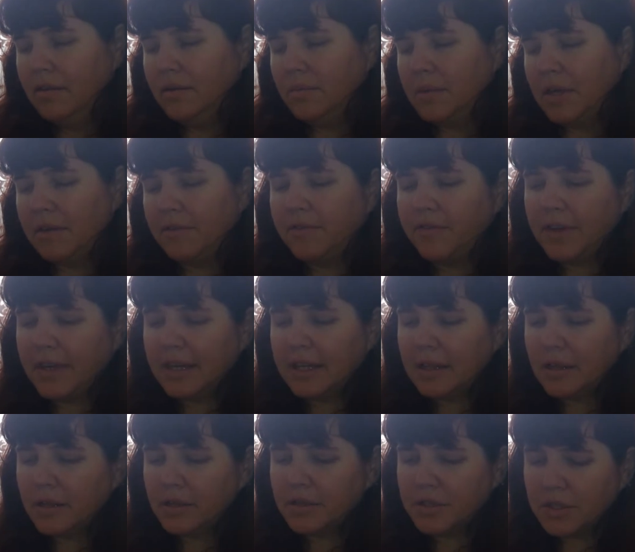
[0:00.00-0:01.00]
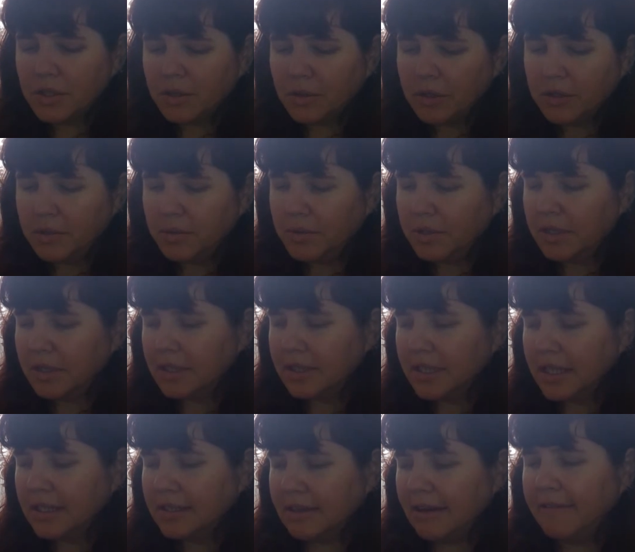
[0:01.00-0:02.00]
You may feel as though you could
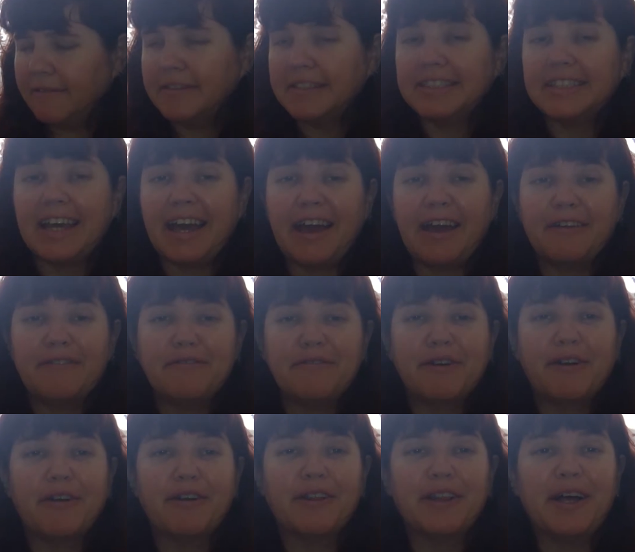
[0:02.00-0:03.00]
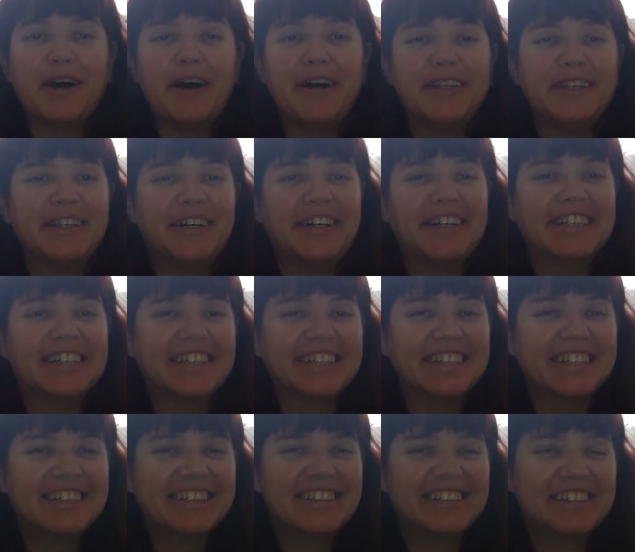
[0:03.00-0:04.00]
have sat for a lot
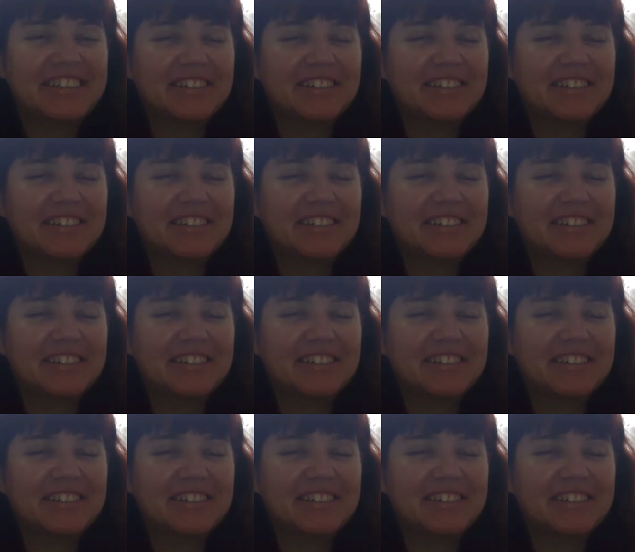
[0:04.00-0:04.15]
longer,